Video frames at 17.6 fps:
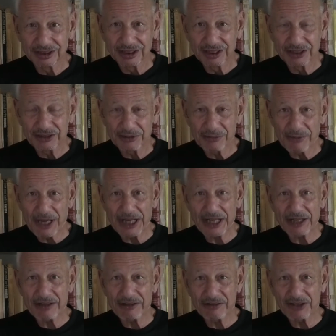to
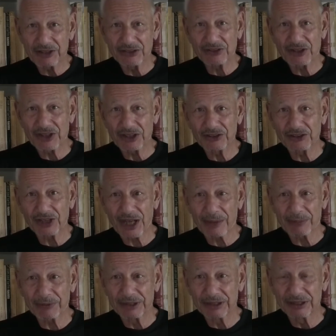make these things
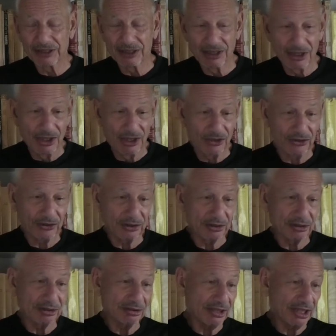happen?
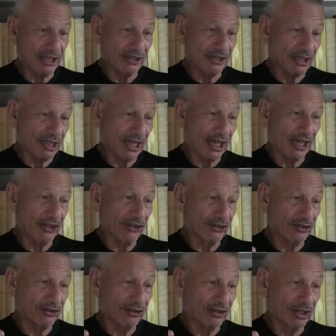So in the
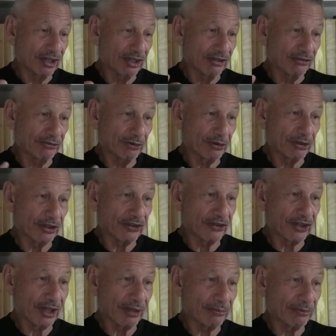case, for
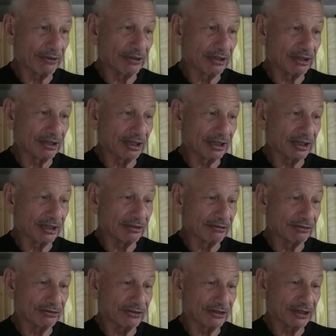example,
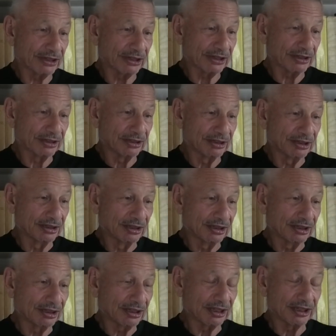
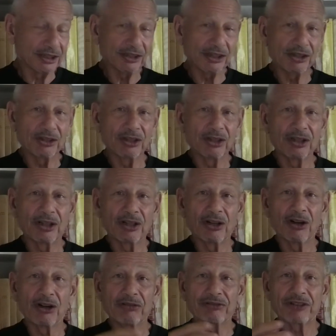of
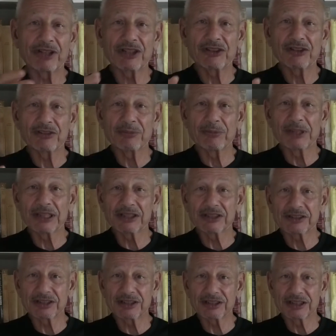offensive
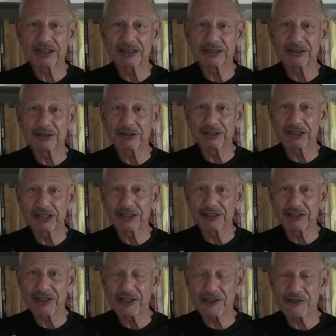military
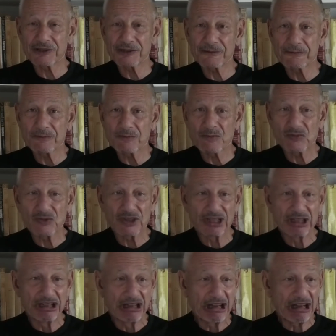orientation,
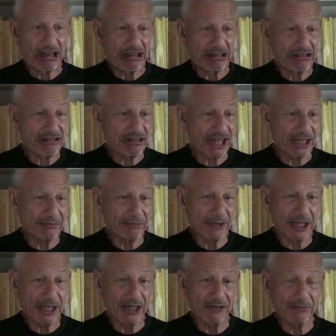that
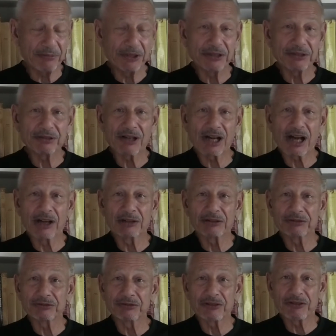may have been around
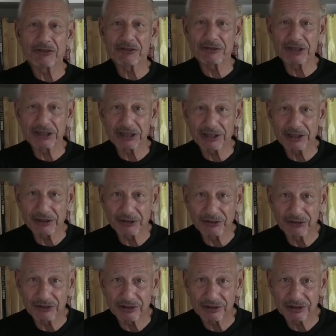for 30 years,